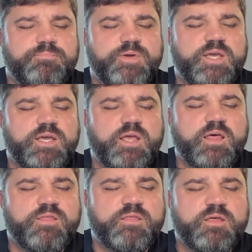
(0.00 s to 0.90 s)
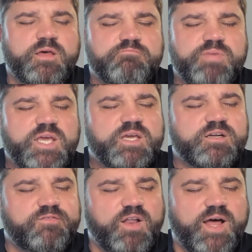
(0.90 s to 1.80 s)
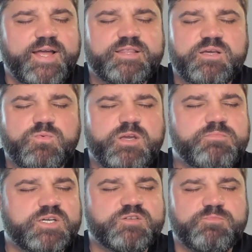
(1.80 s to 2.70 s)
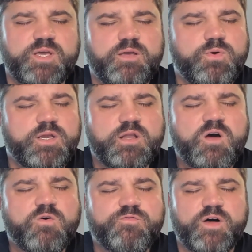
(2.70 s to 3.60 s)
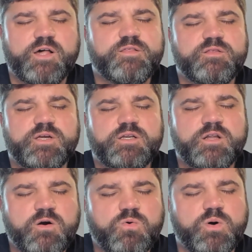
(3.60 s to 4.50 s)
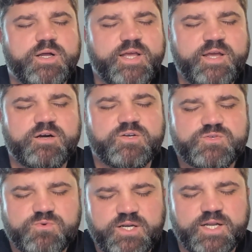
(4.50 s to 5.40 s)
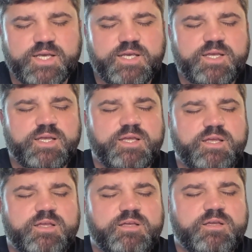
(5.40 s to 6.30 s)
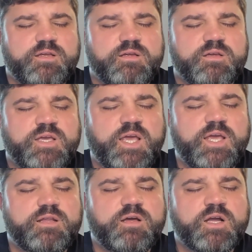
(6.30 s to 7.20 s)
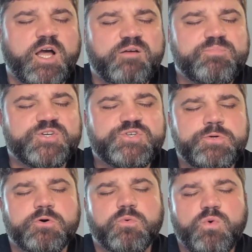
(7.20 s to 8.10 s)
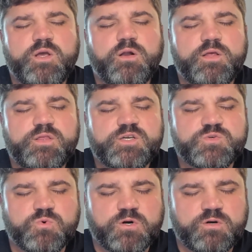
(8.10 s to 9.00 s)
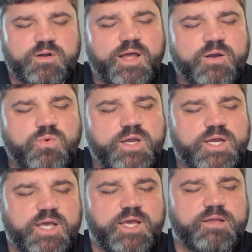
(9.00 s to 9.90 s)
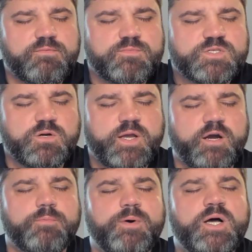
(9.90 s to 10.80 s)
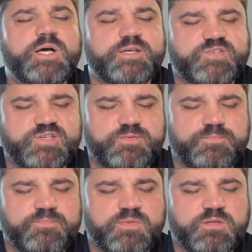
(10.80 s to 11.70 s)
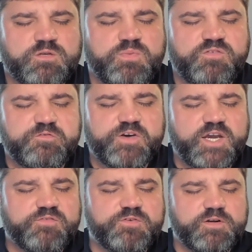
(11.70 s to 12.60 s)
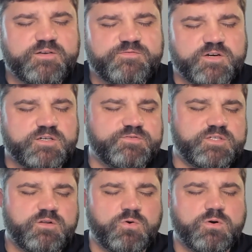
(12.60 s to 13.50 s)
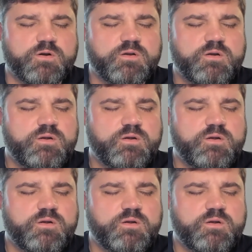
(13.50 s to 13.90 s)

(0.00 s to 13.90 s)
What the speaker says: be that beacon of light that we must be. We know, Father, that no one else really can accomplish your will in this world like we can. So help us to be faithful and fervent, Lord,